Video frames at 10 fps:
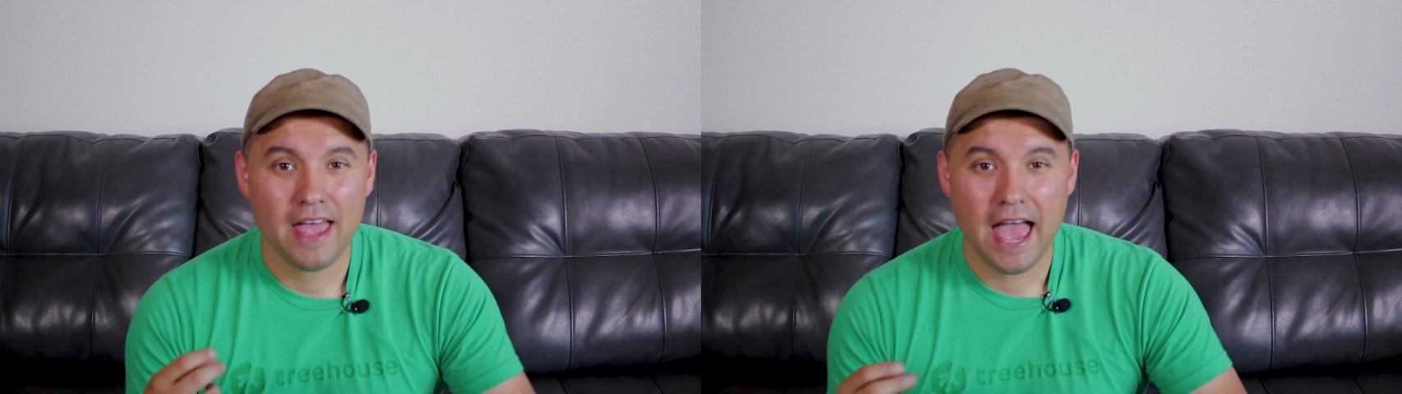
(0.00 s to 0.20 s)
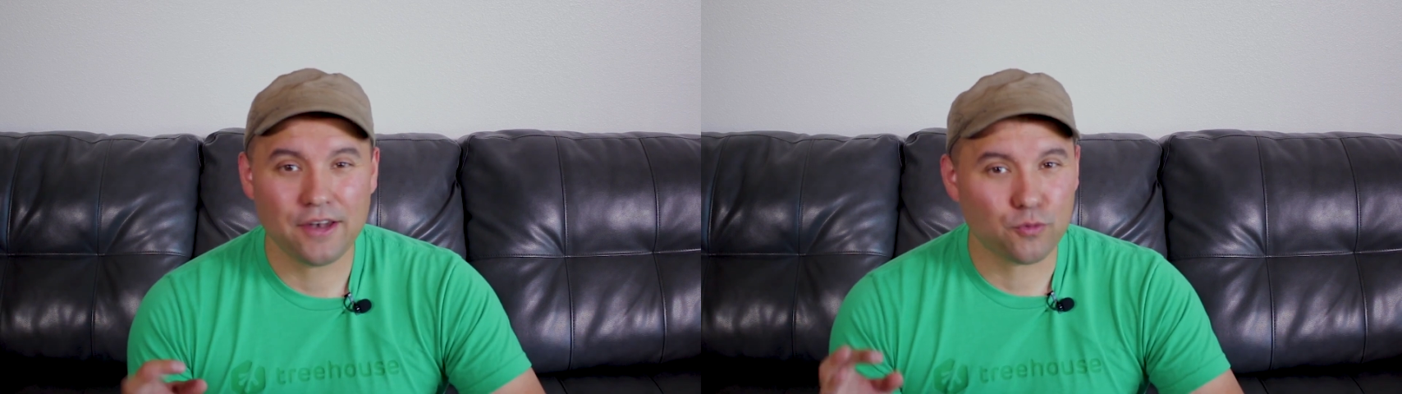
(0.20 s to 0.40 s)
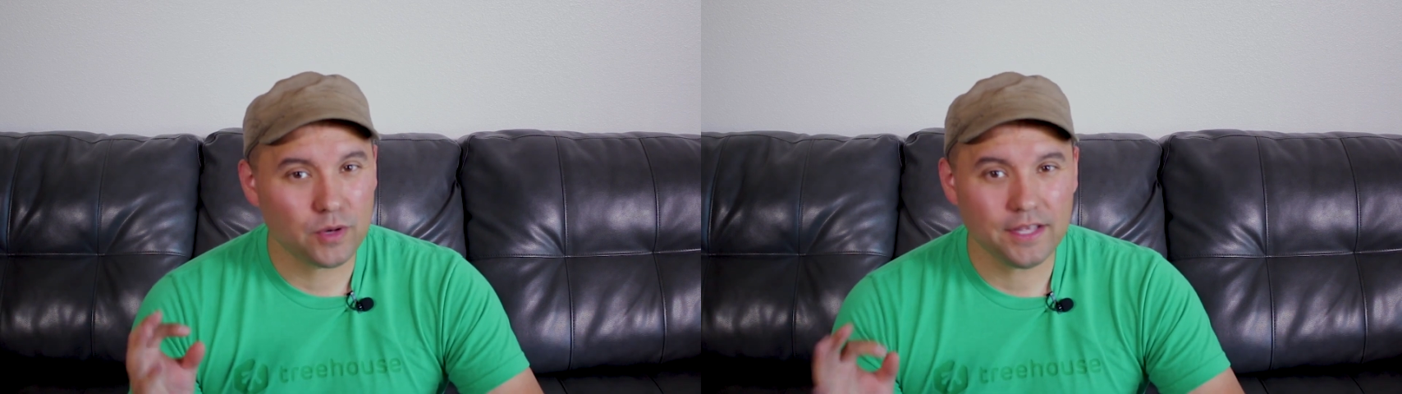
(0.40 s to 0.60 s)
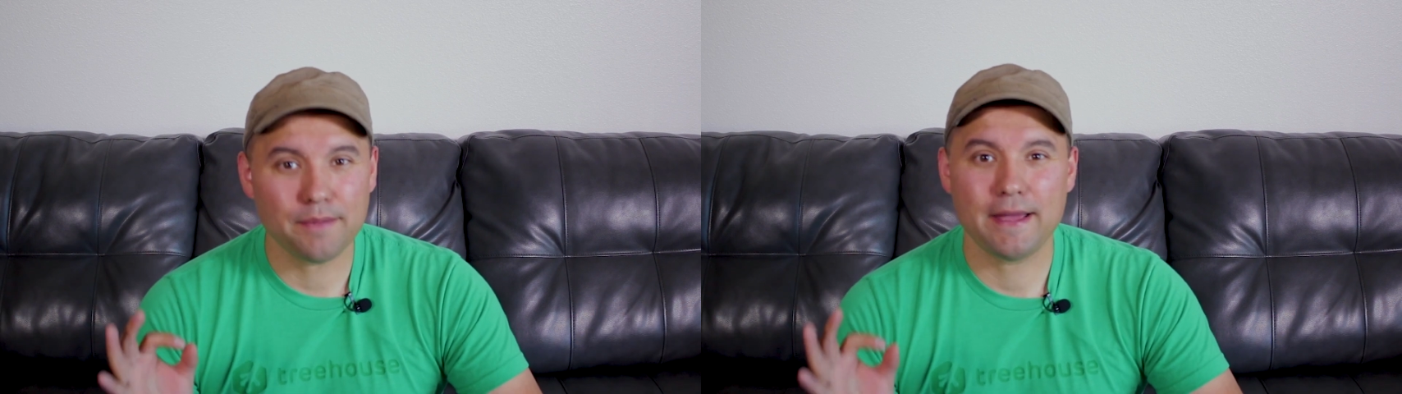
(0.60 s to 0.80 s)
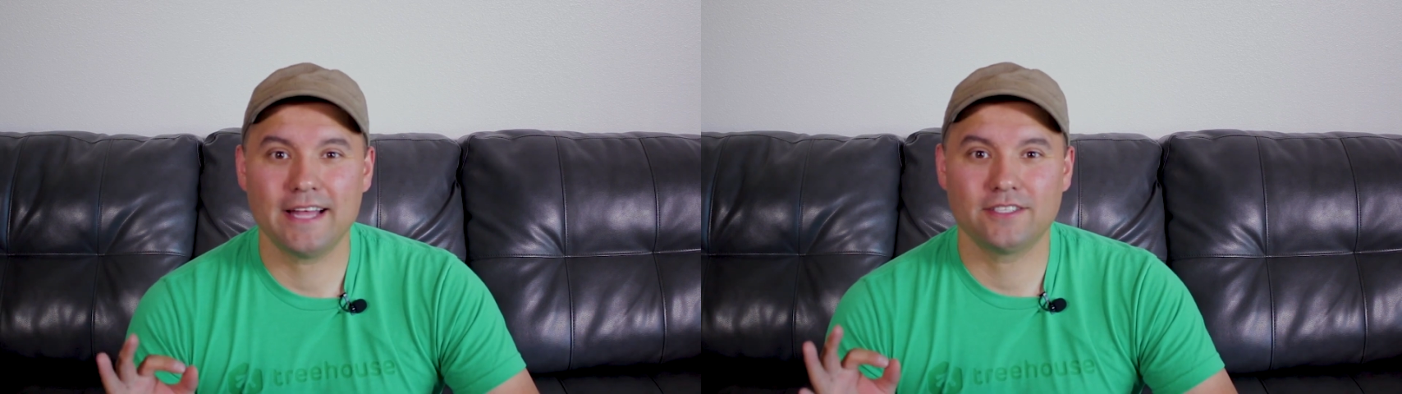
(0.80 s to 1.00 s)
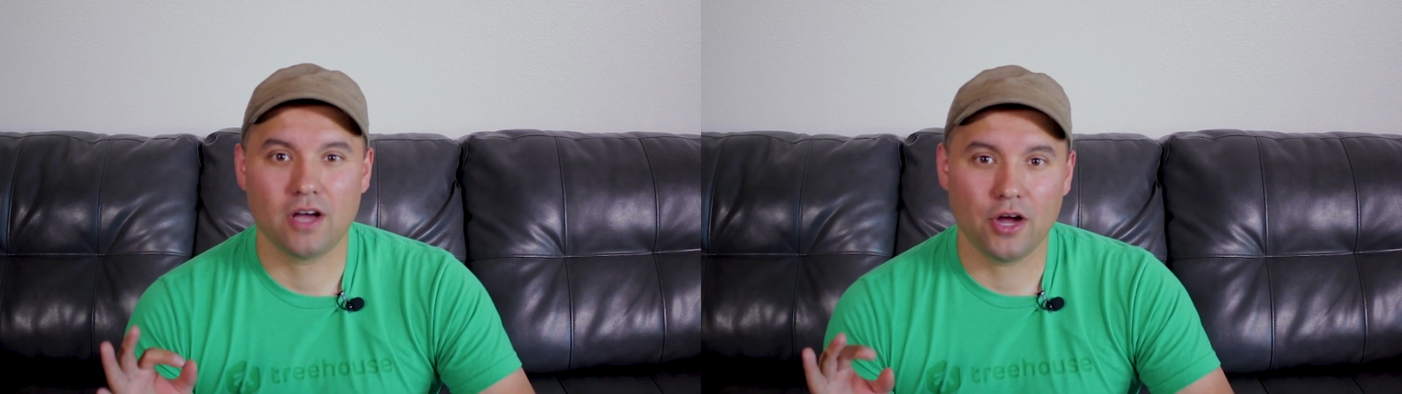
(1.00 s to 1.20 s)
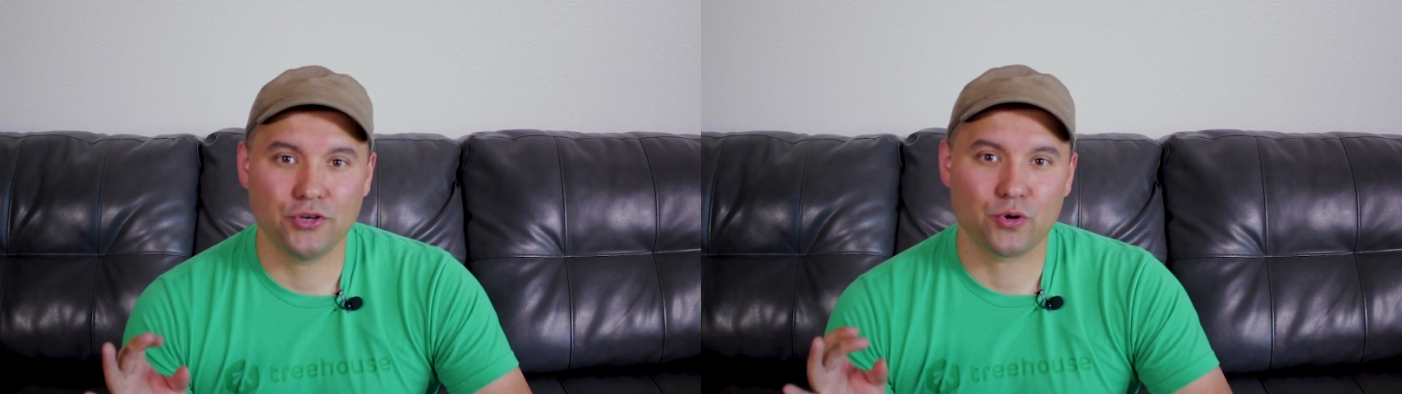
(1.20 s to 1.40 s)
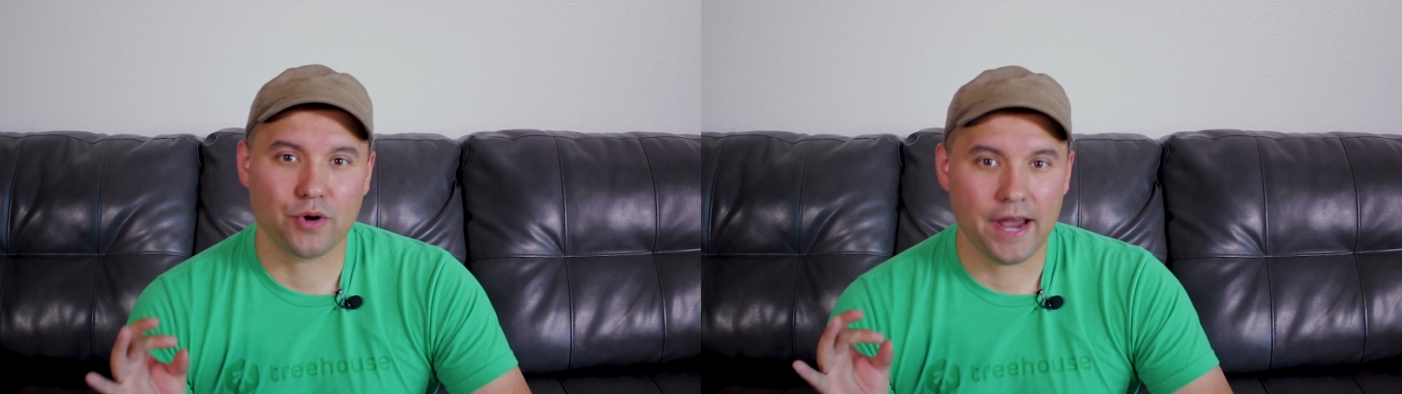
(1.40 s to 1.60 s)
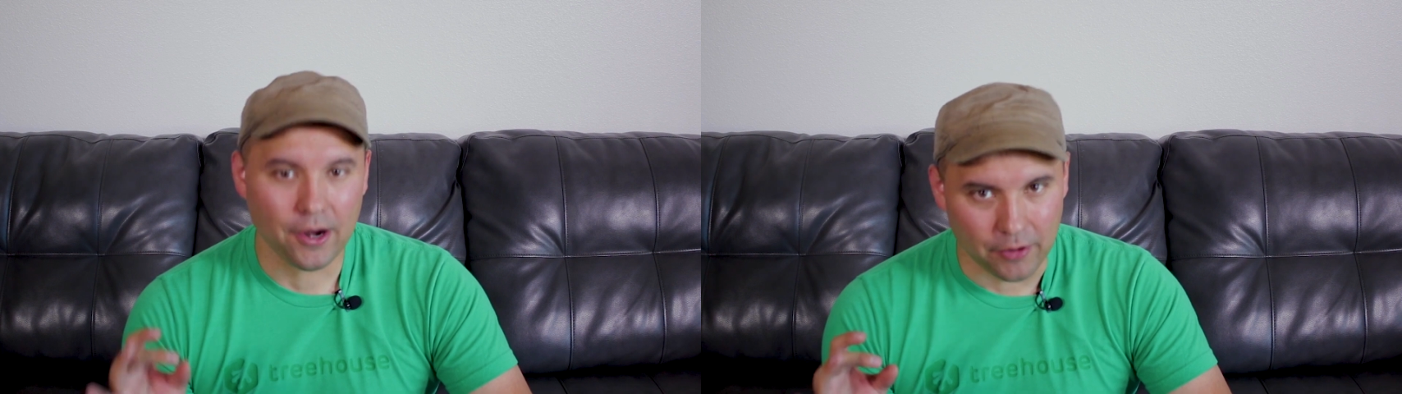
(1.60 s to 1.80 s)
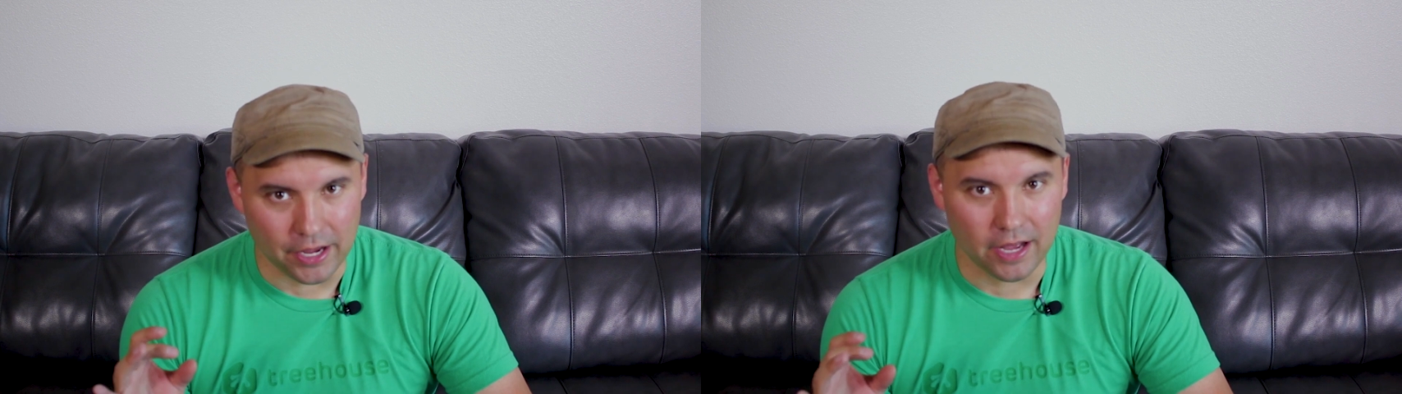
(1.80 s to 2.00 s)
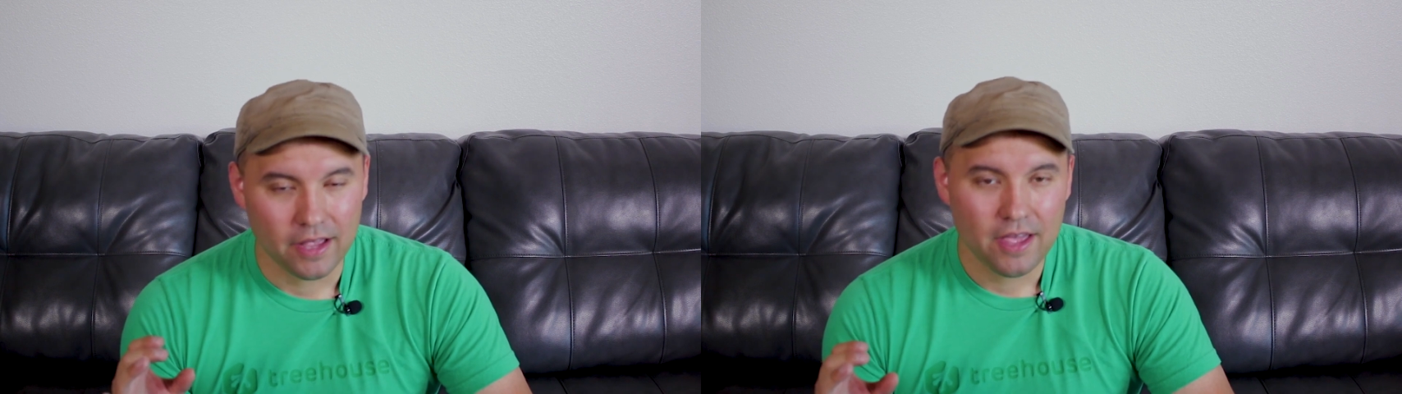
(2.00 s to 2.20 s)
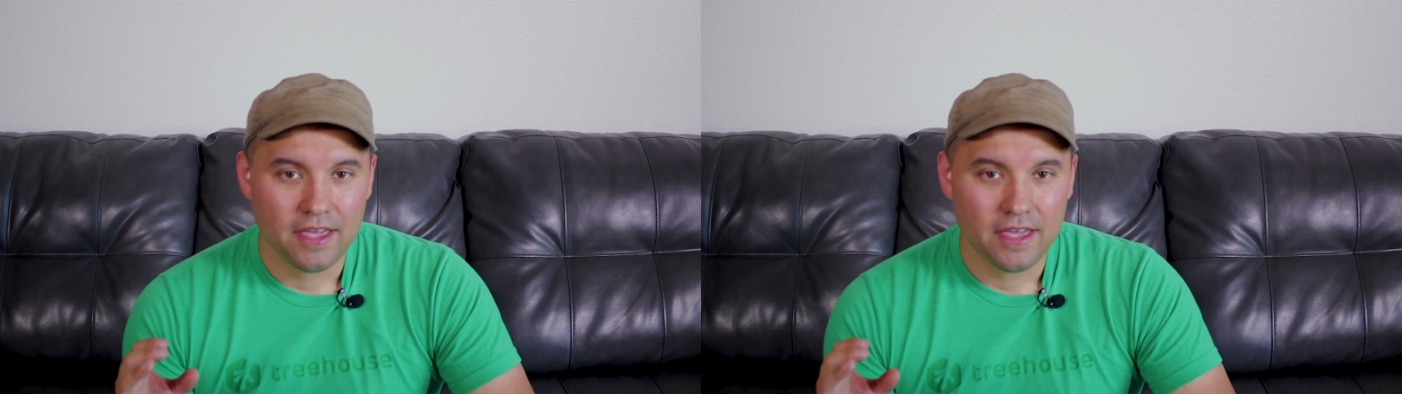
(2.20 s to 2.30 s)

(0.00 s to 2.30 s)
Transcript: And it really depends on your area.